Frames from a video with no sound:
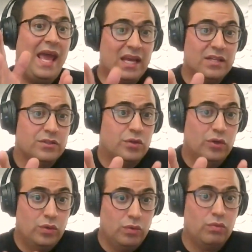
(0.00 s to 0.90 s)
and
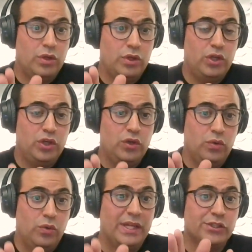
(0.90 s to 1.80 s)
who
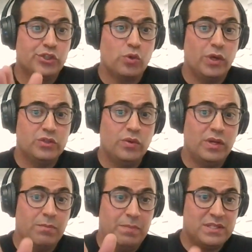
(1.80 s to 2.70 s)
you enjoy
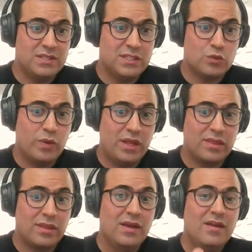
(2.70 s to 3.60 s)
doing business
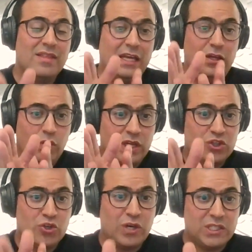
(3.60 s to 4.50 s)
with, that you
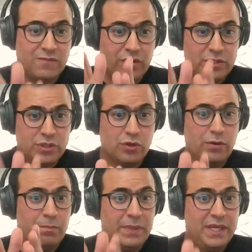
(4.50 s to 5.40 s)
can trust for a
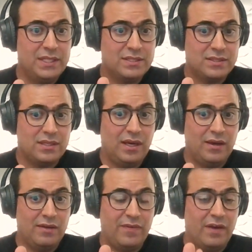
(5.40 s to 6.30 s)
certain piece
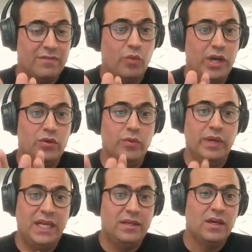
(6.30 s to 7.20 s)
of what you
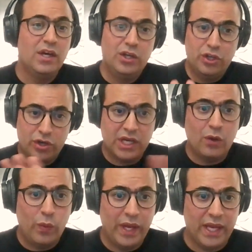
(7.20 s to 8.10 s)
need, you're
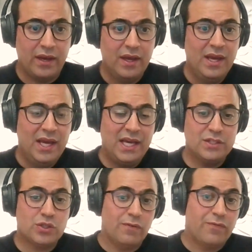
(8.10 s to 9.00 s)
going to win.
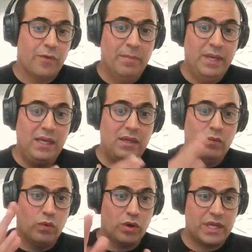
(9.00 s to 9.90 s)
And so for
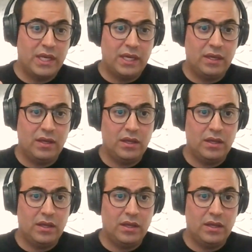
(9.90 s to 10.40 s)
me, working